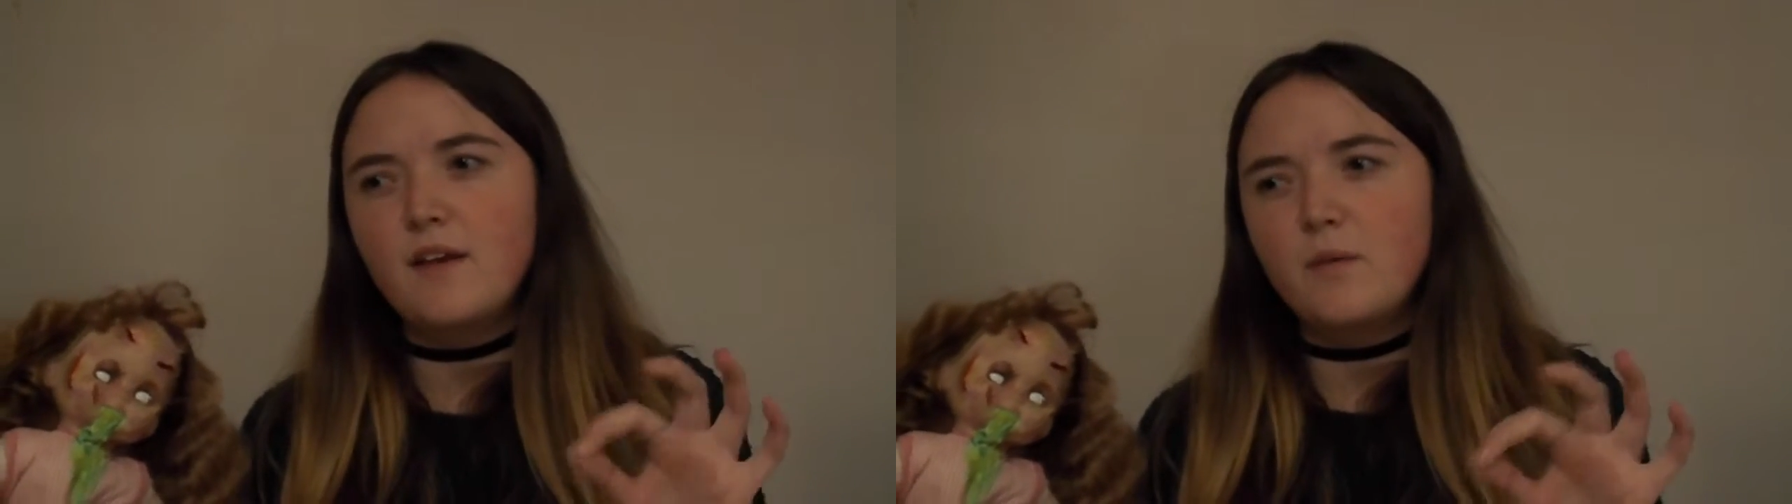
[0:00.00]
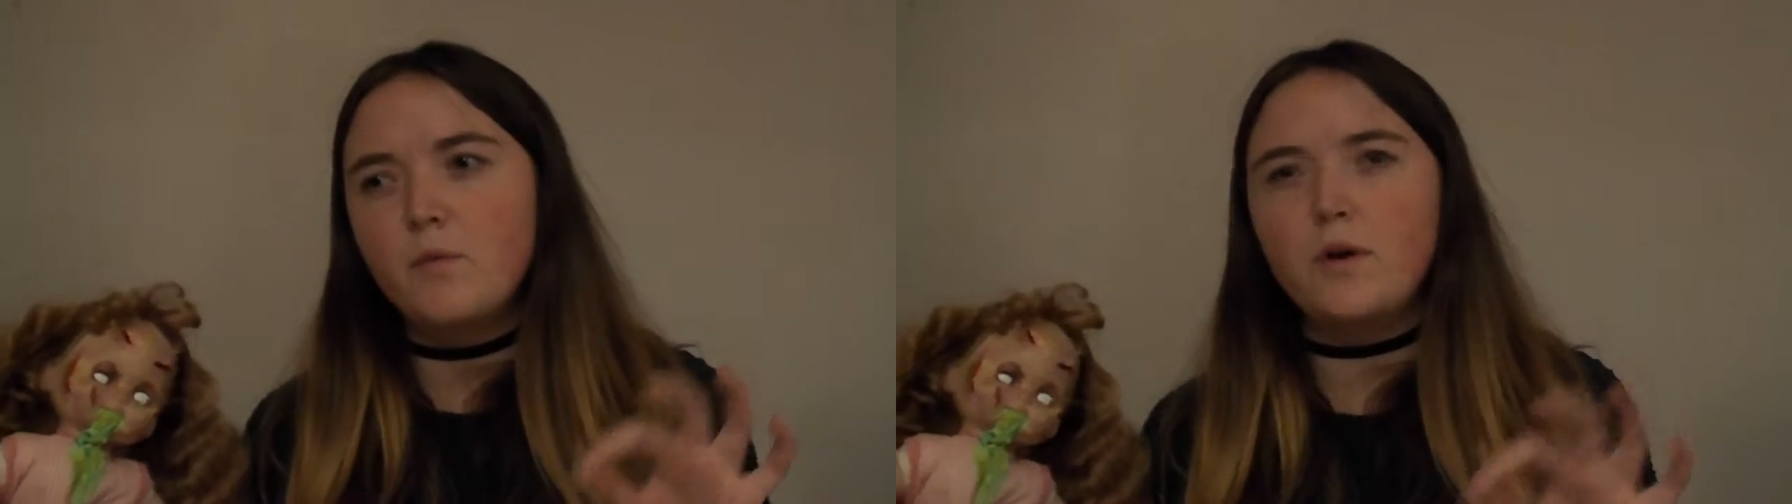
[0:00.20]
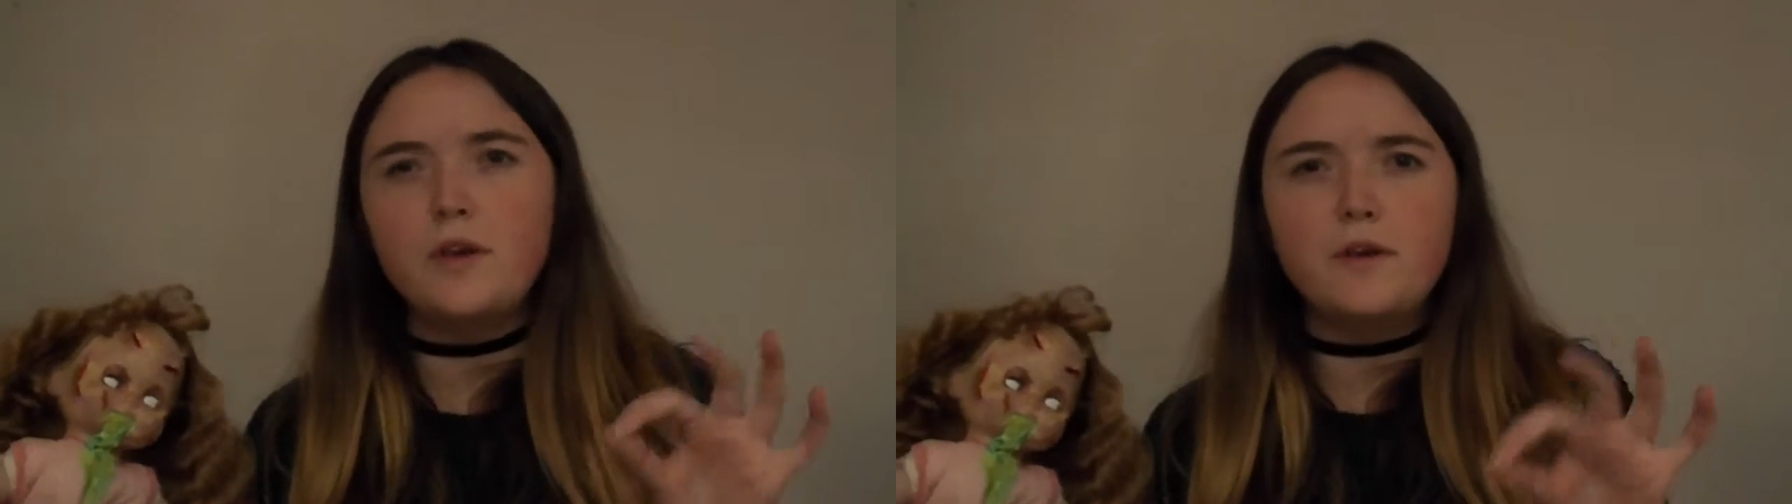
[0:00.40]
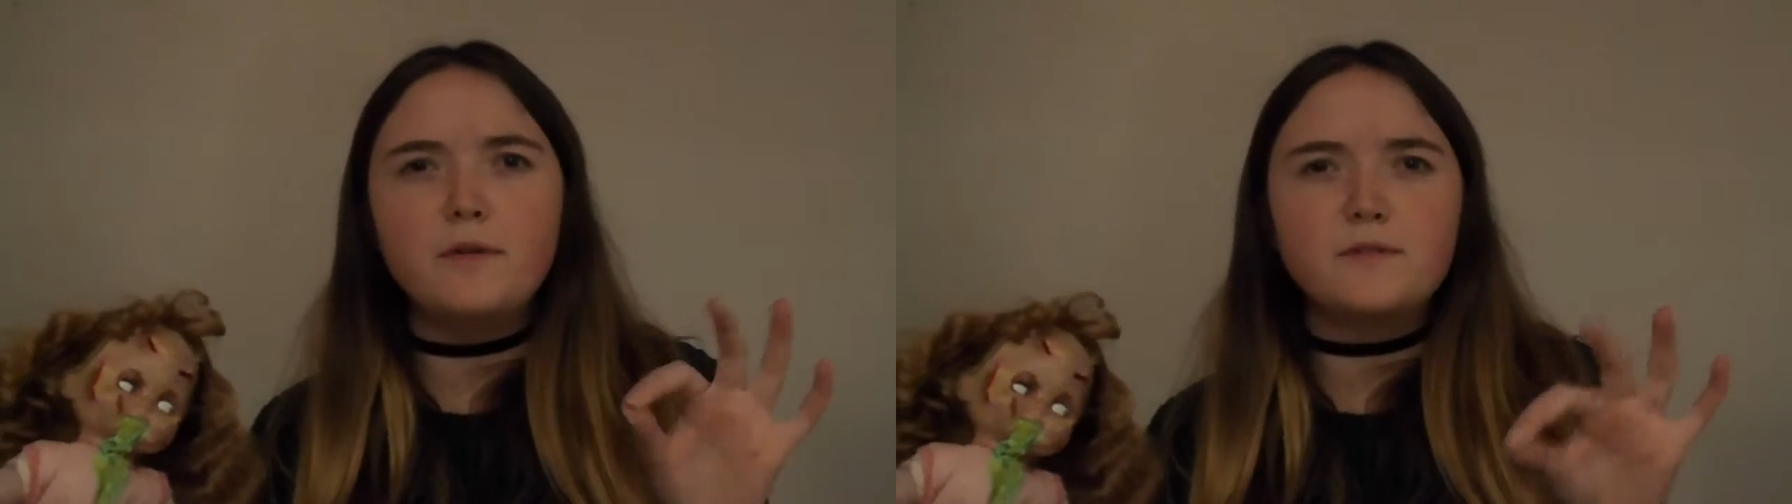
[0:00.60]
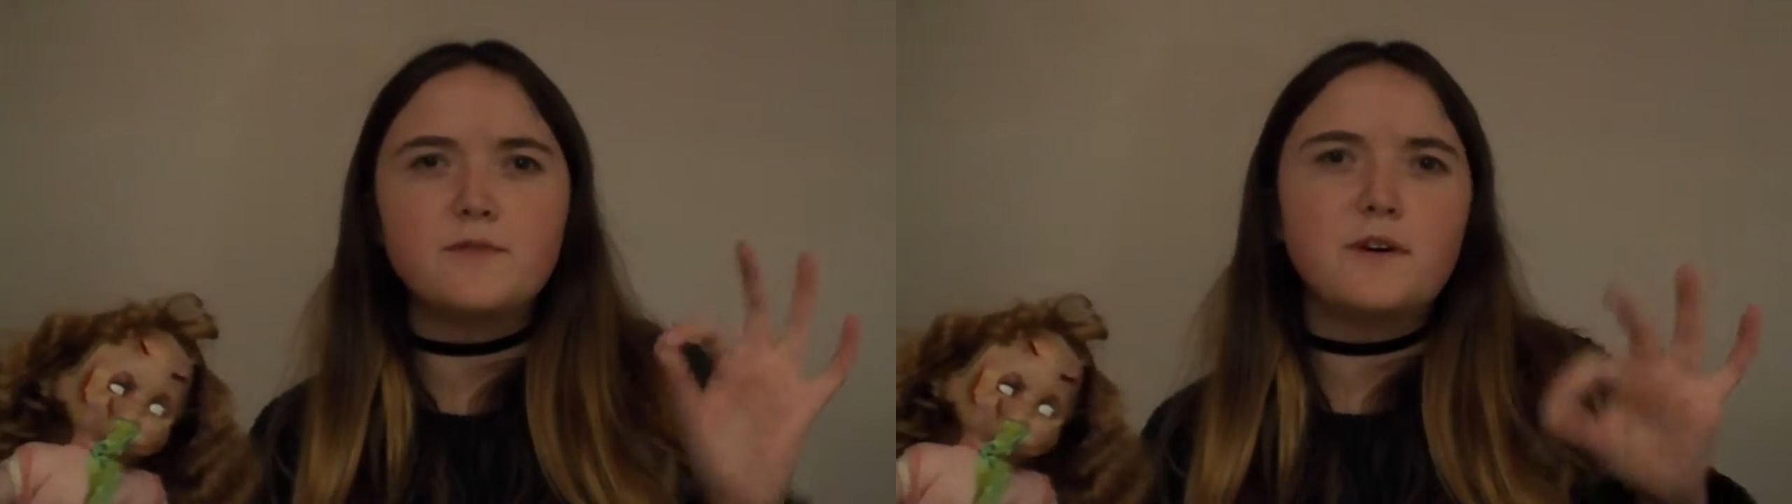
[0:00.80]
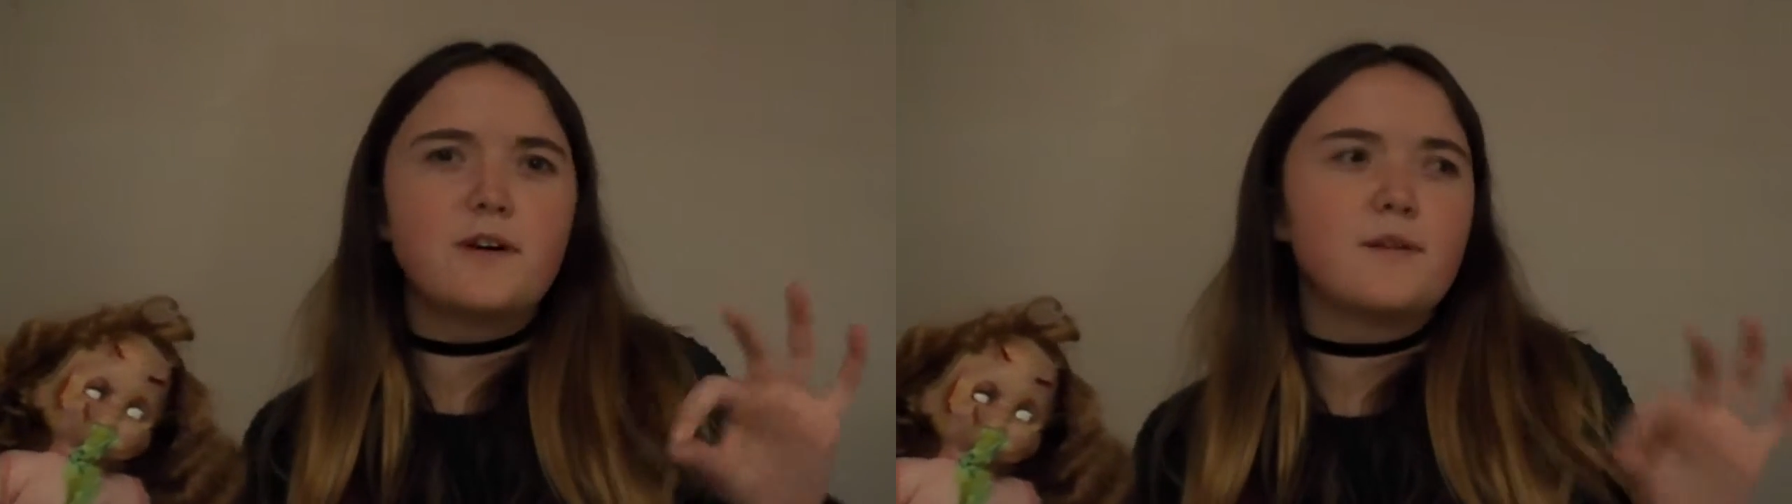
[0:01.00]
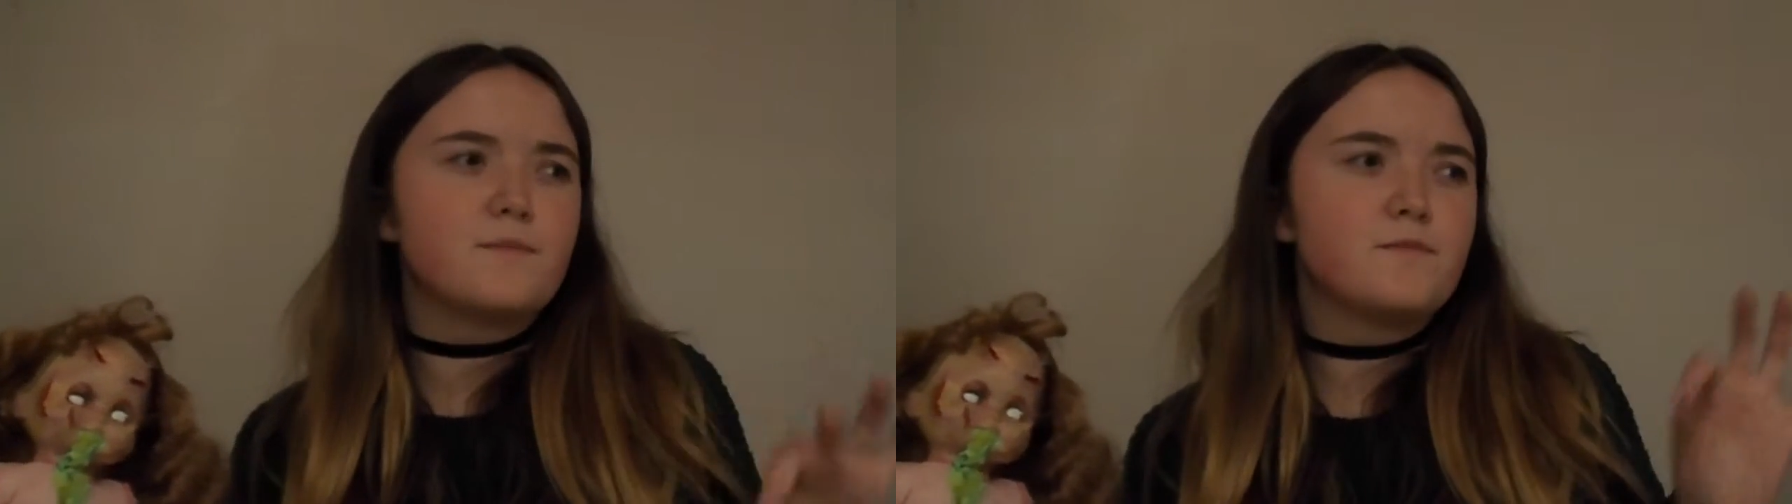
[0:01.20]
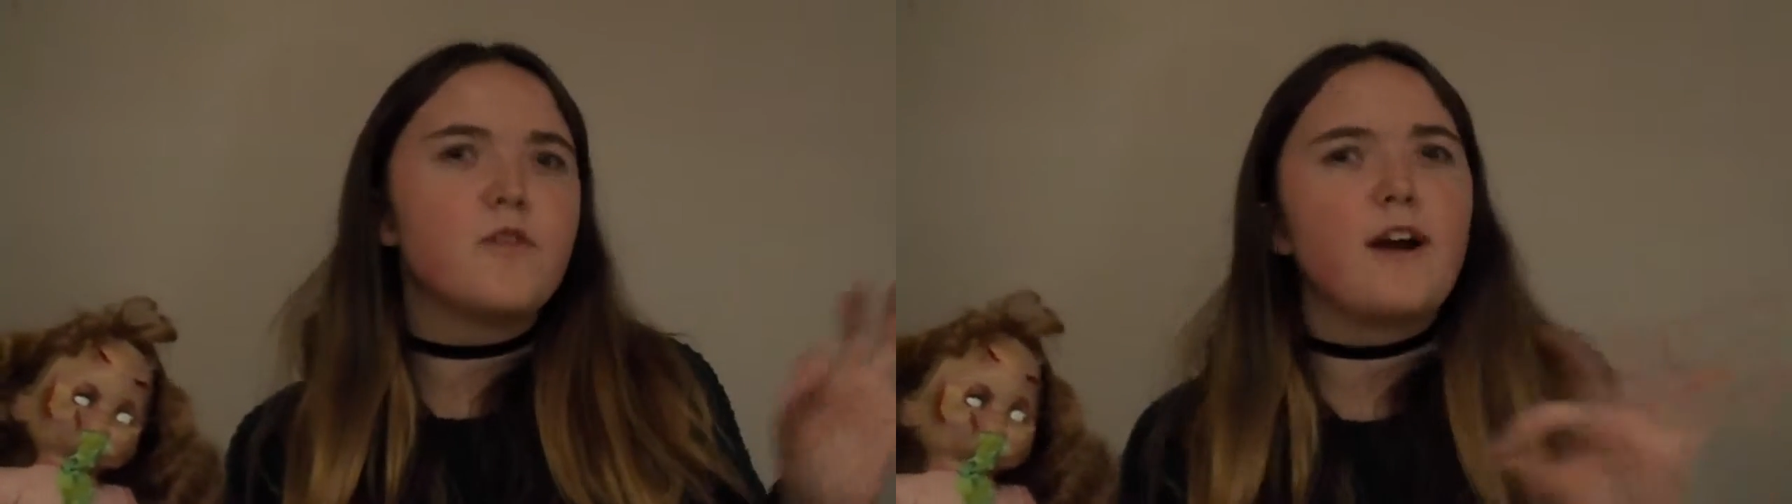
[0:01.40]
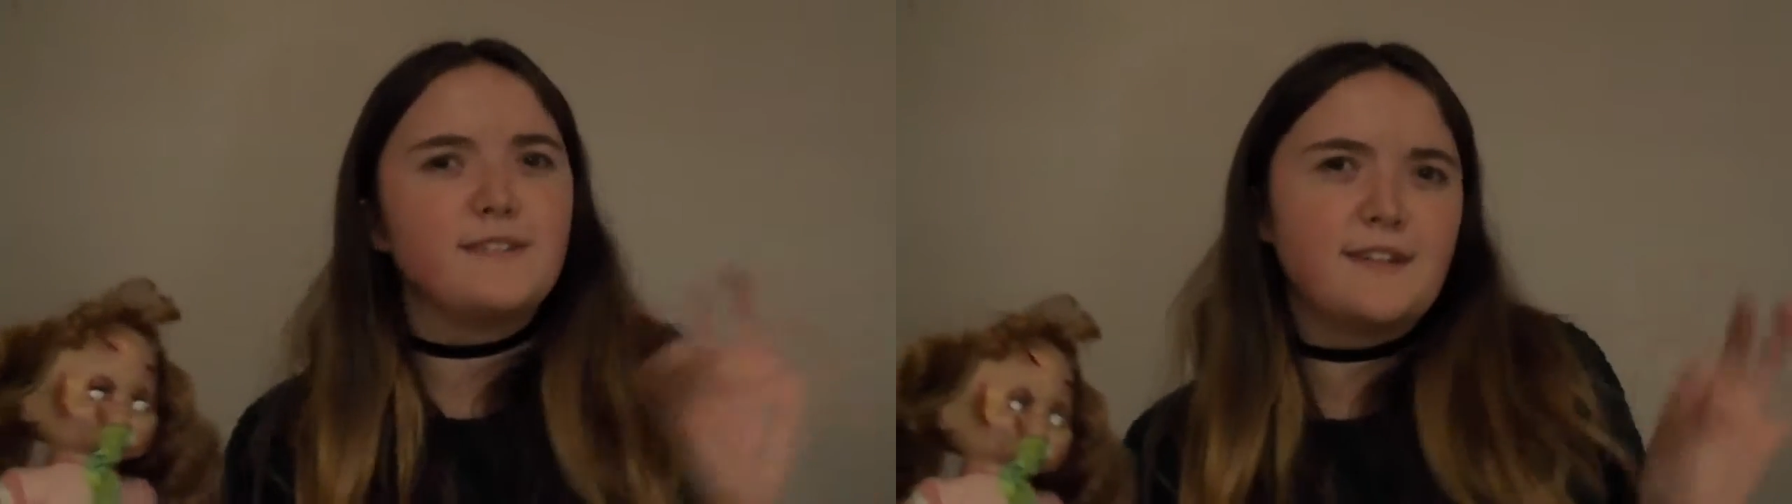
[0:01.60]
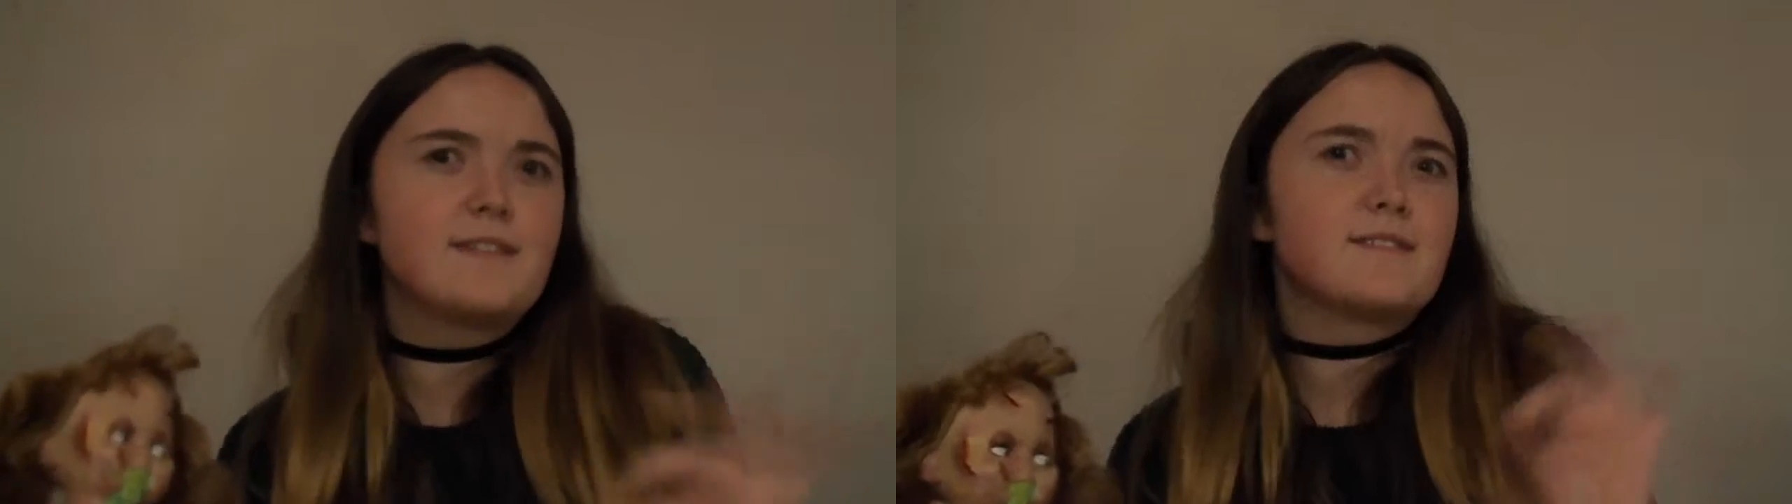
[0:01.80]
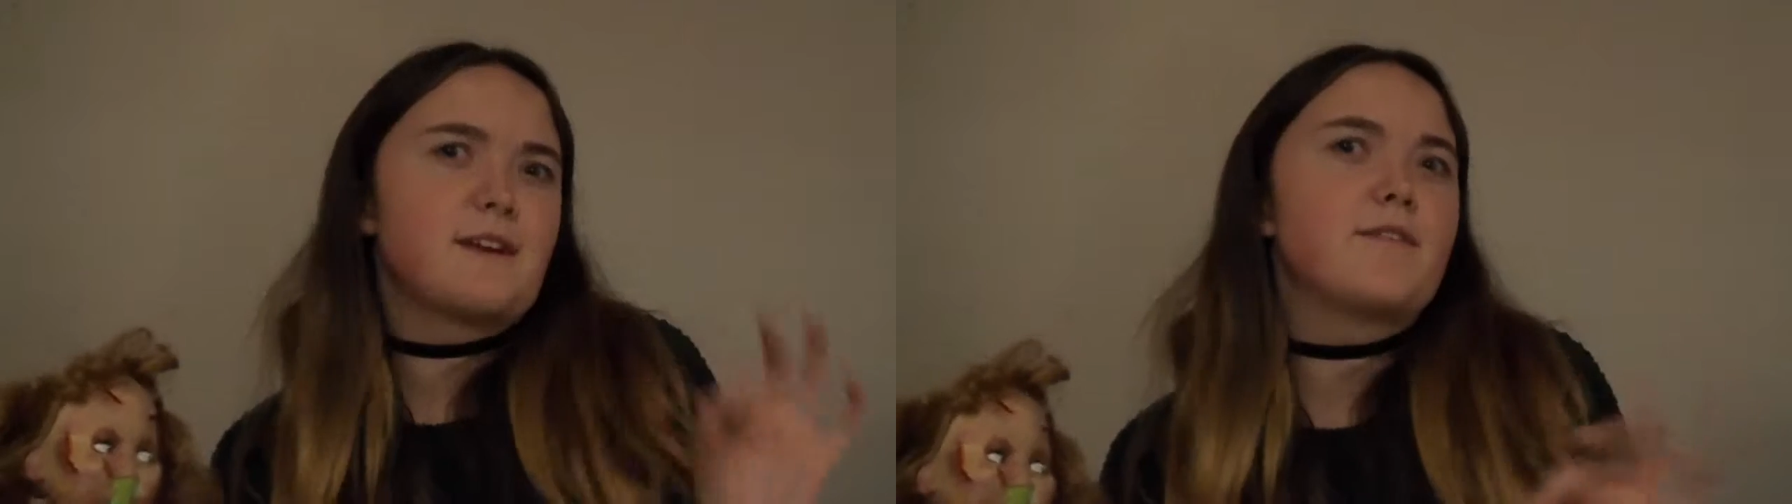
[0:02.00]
what you use for writing and stuff.